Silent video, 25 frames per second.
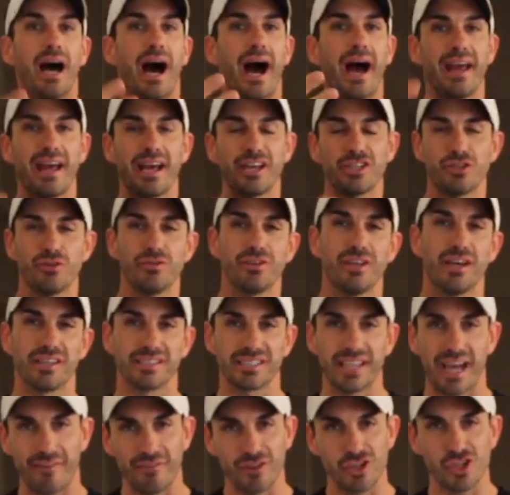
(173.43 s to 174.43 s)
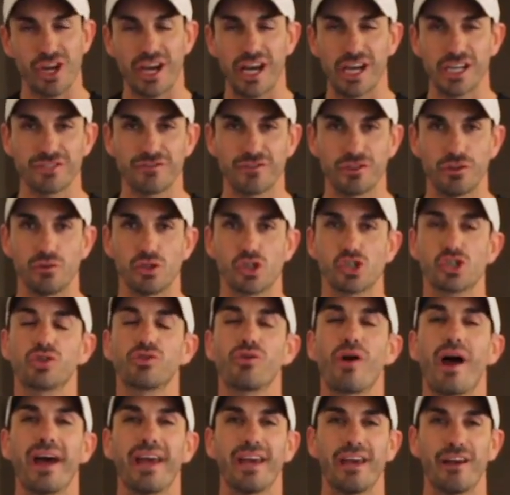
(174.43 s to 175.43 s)
I ask you this, I have a challenge for you.
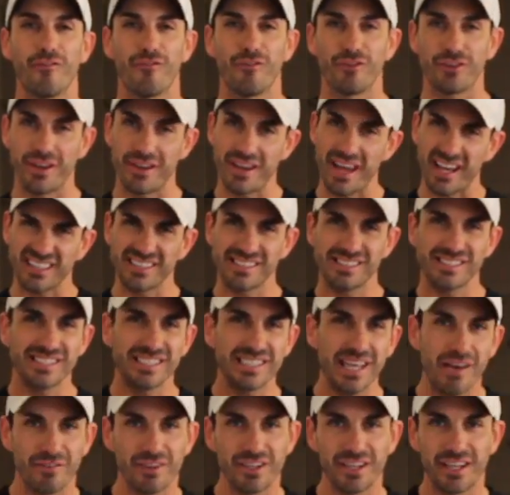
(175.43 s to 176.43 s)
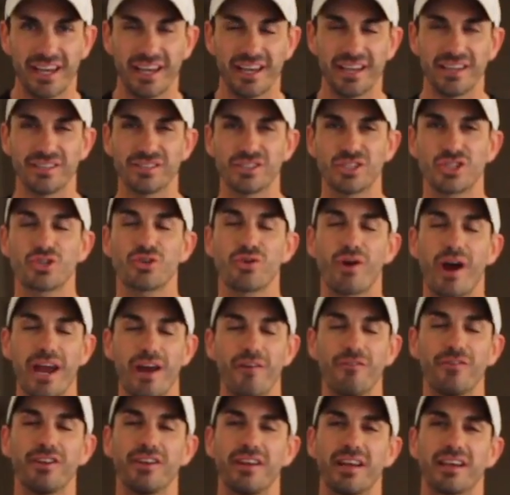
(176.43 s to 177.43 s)
Try it for the next seven days.
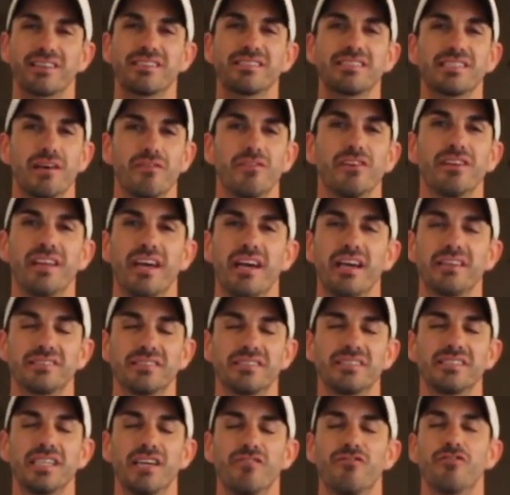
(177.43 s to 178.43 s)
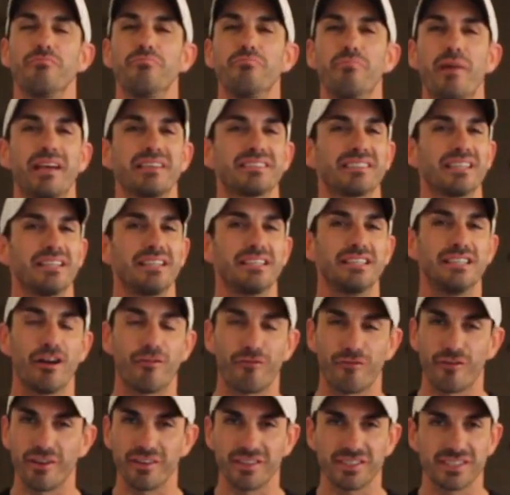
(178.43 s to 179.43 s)
Try it for the next seven days and see if it makes a
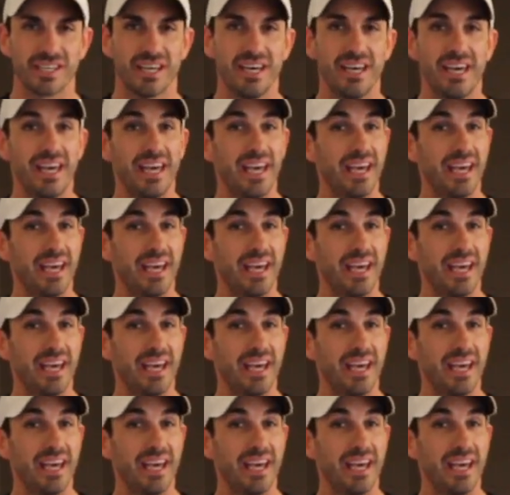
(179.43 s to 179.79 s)
difference.